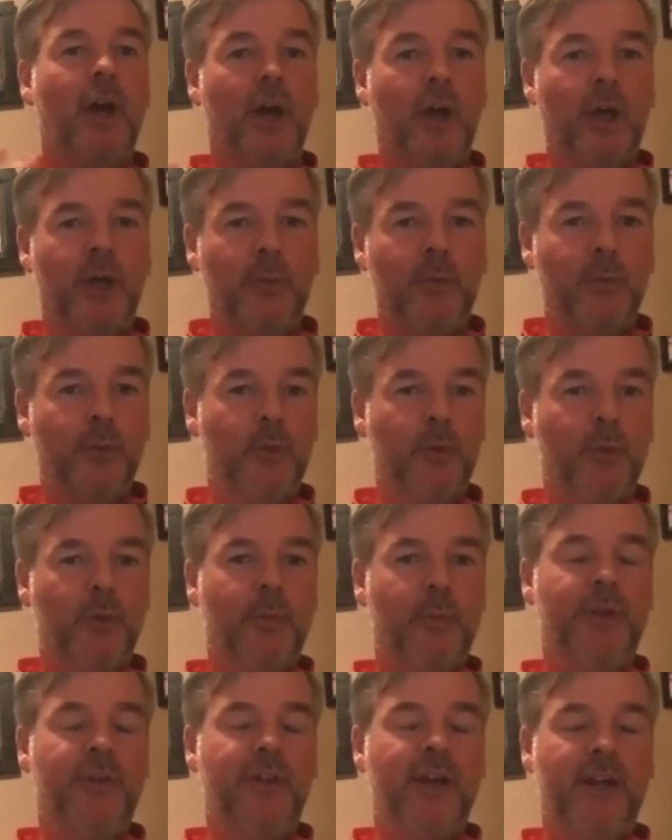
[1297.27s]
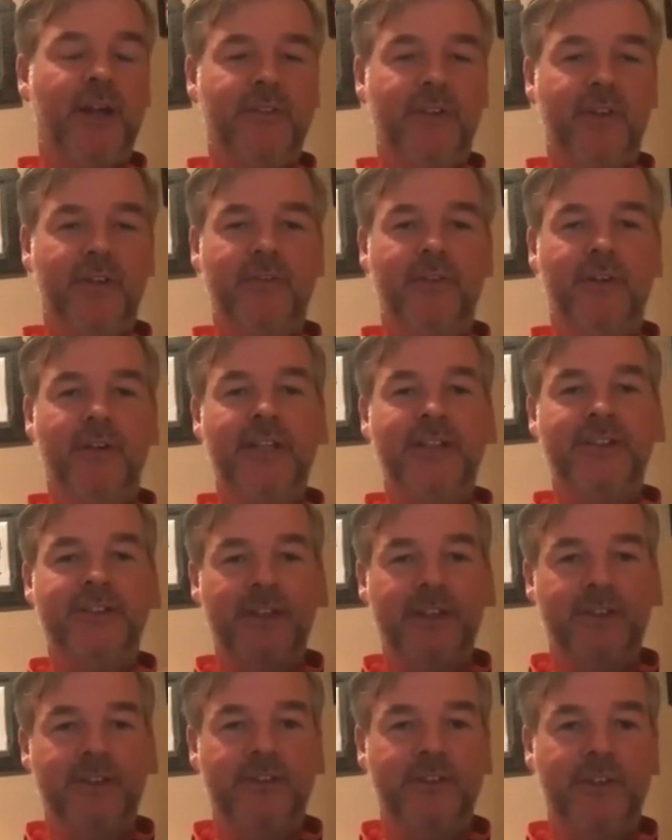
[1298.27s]
How could we go about that differently?
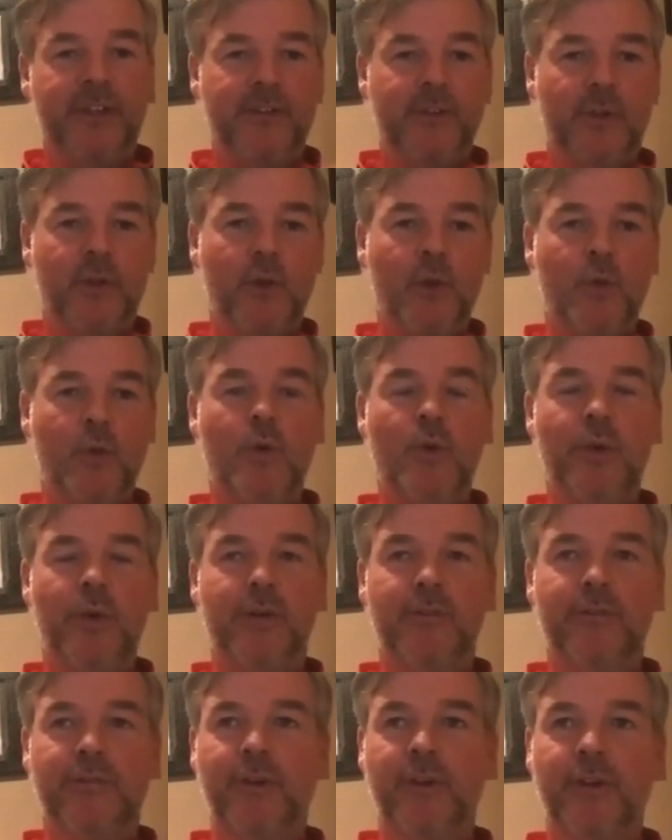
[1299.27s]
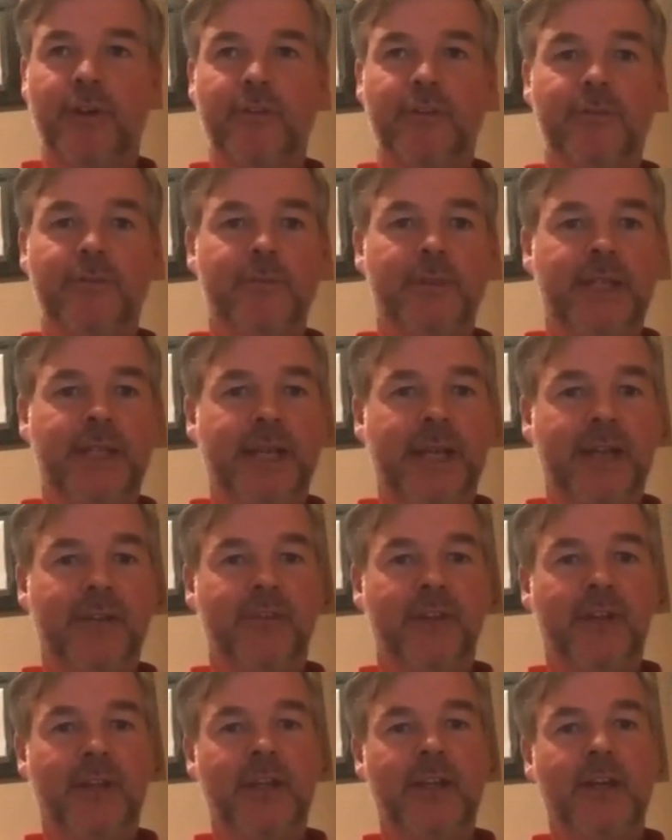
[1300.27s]
Did the cohort in front of me
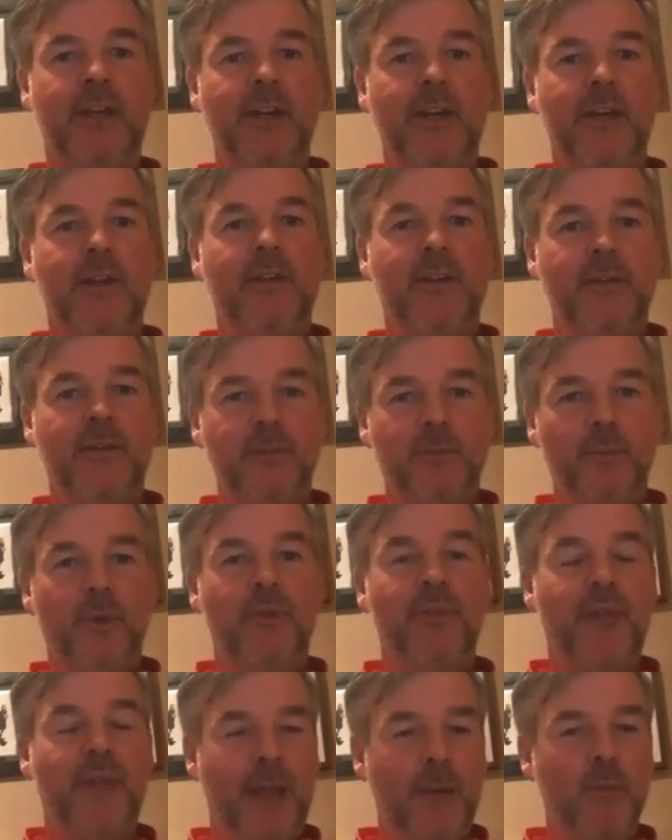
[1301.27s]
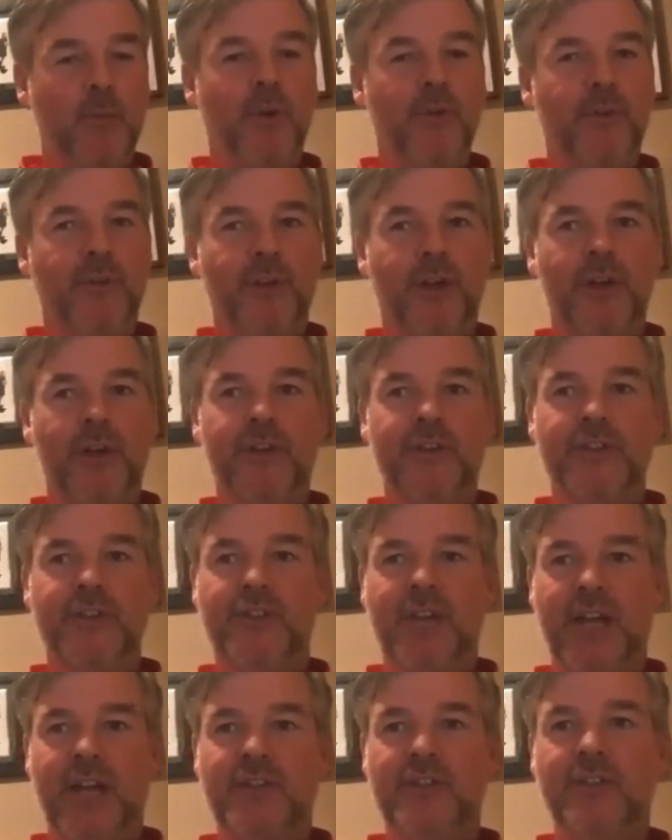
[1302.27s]
get what they wanted out of the
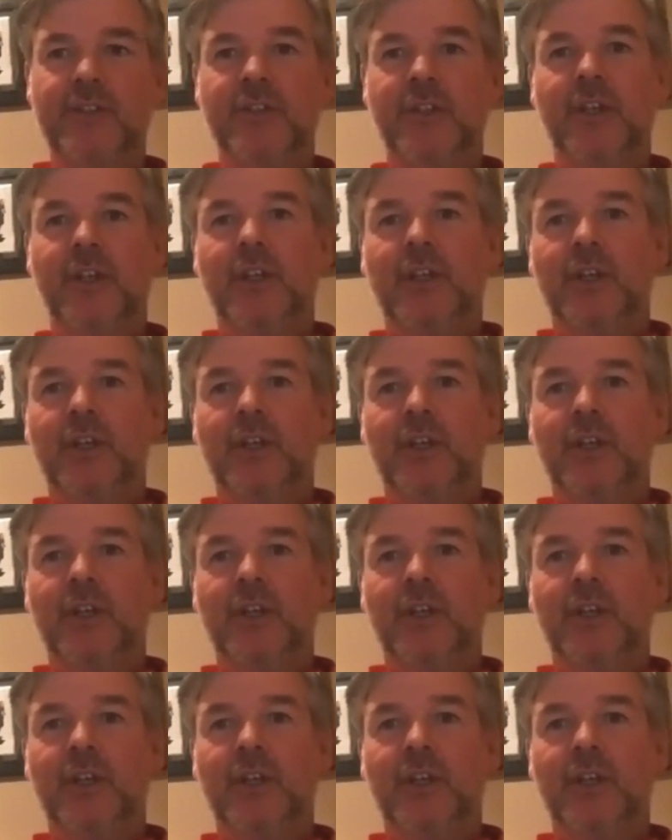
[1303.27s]
session?